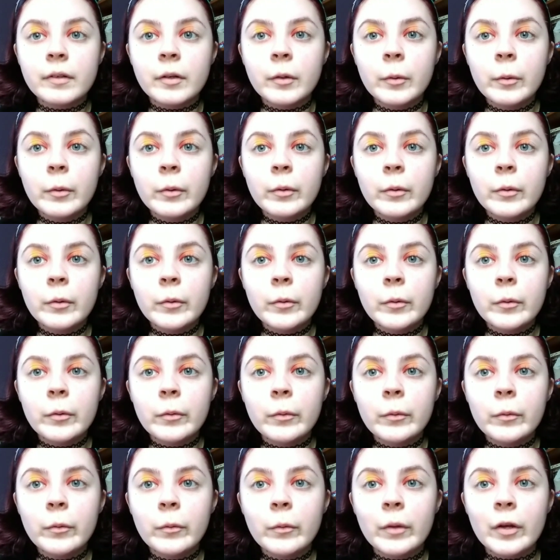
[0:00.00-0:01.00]

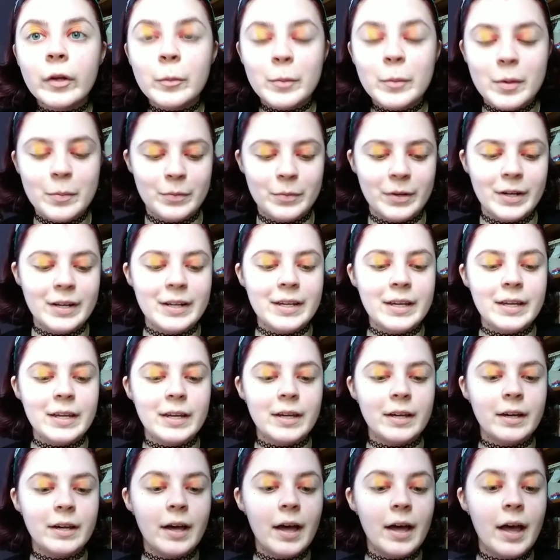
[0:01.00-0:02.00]
Ooh, it'll be
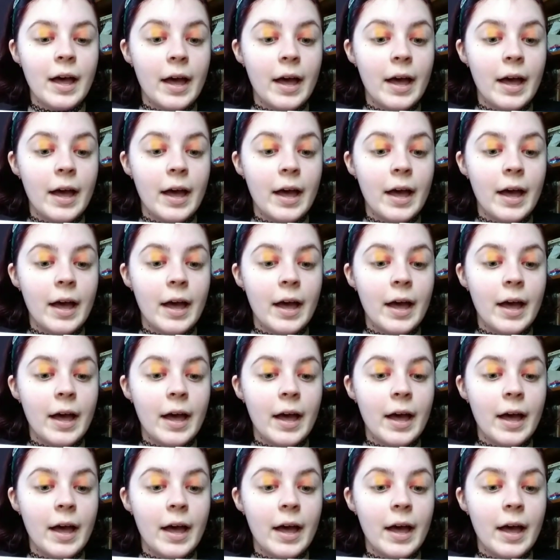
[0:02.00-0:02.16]
pretty.